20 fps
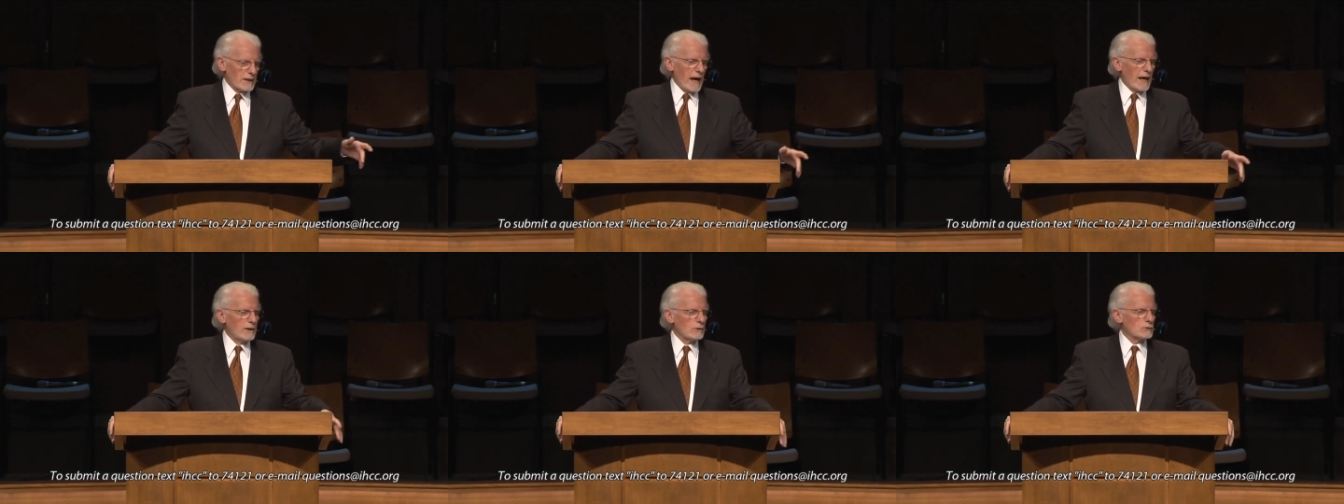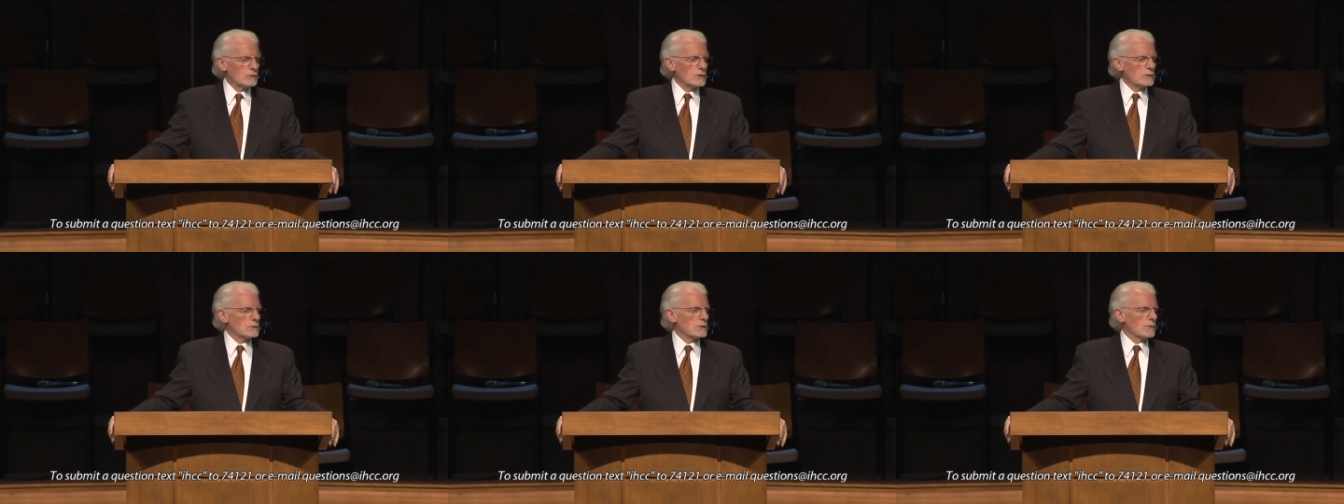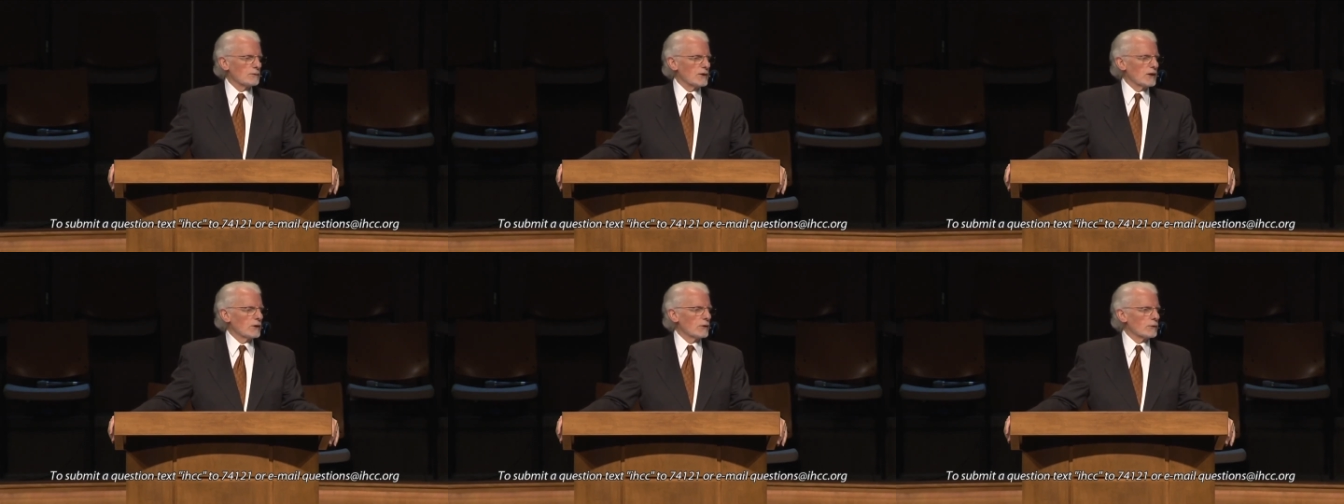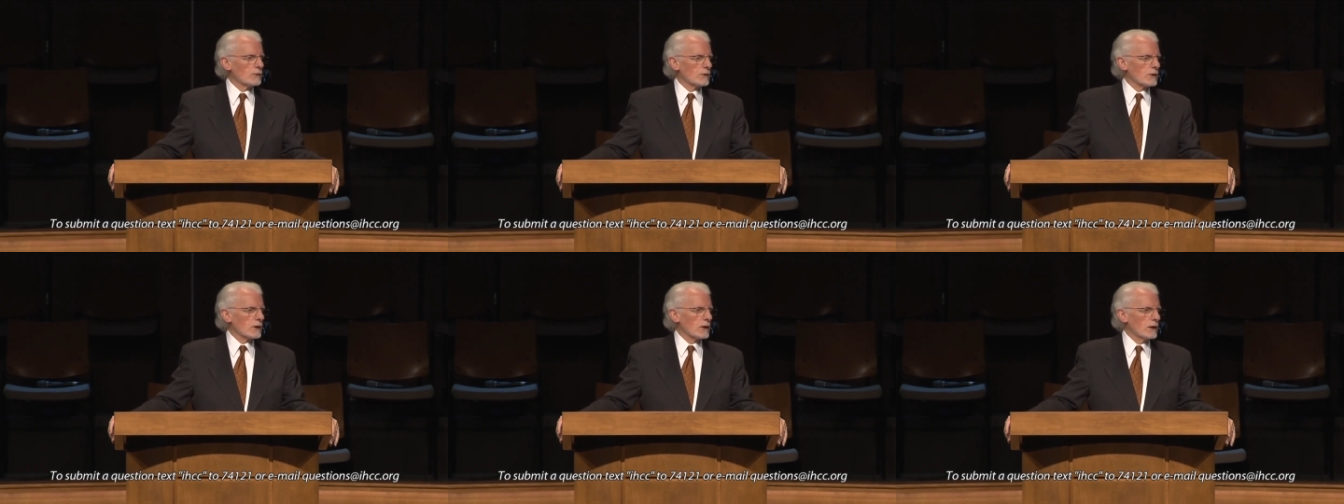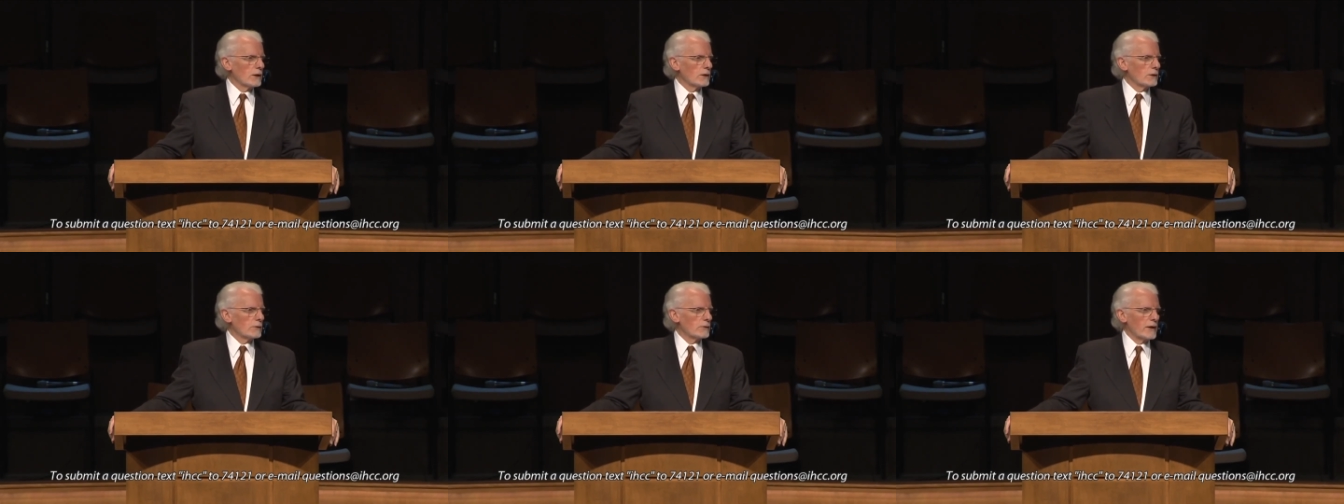thousands of years
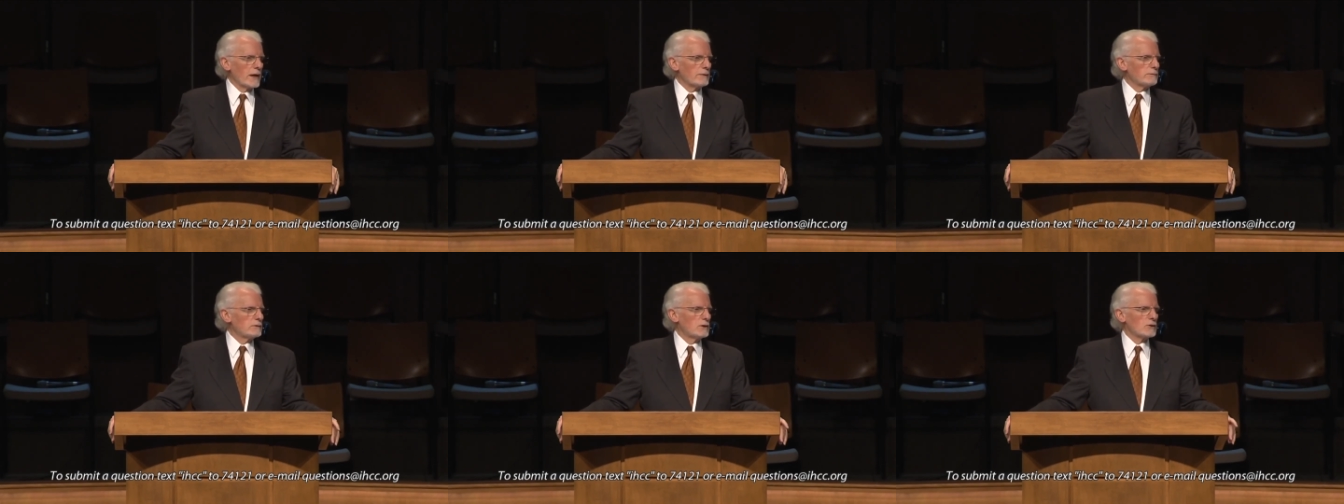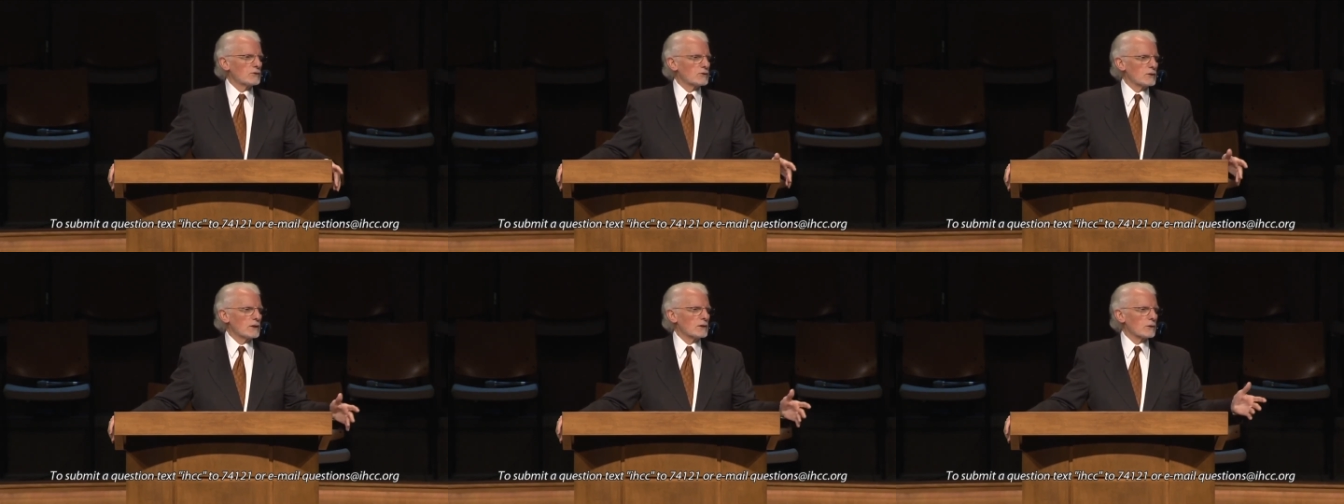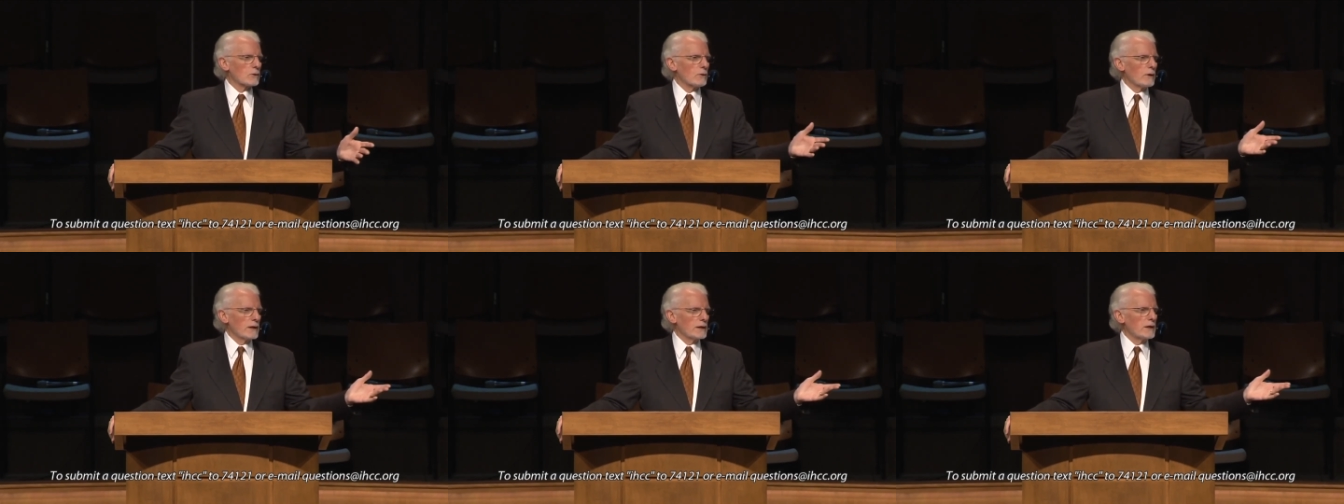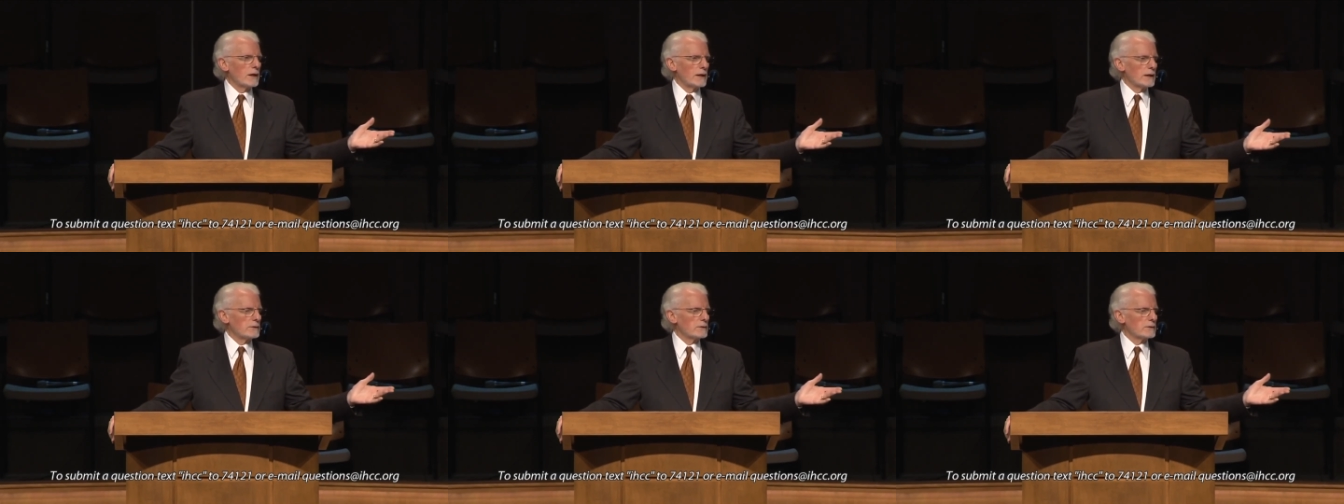ago, they've disintegrated